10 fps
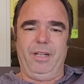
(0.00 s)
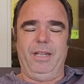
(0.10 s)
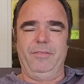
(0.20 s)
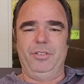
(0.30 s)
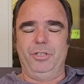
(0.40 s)
It
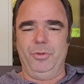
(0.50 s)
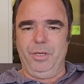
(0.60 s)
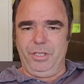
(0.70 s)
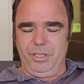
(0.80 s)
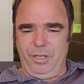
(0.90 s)
gives you two
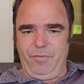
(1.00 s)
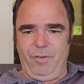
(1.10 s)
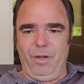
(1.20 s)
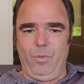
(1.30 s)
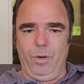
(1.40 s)
inches in the
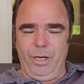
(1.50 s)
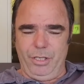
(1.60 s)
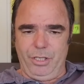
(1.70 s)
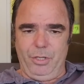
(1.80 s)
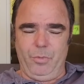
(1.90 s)
front, one
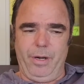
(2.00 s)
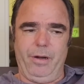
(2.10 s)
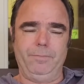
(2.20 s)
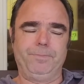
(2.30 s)
inch in the rear.